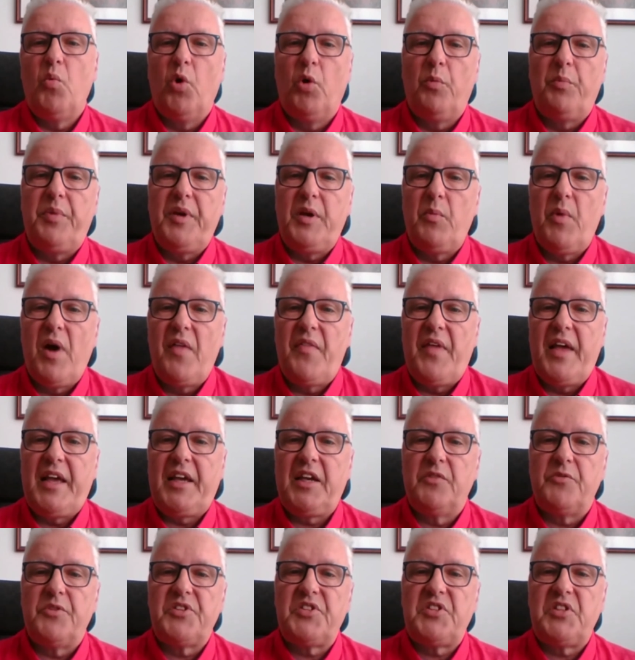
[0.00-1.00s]
will be where
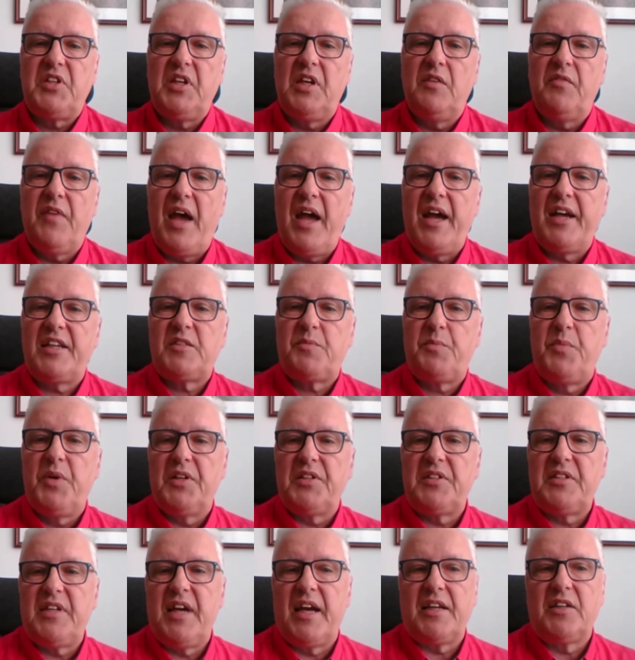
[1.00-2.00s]
they can receive
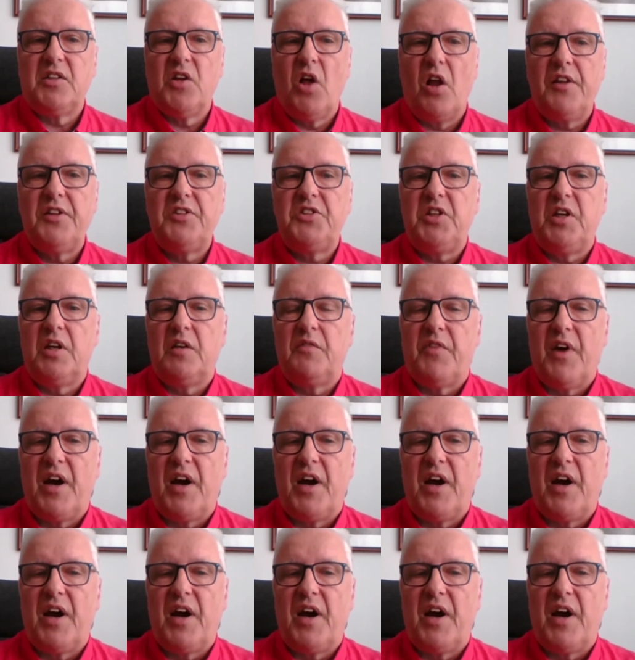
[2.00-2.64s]
expert technology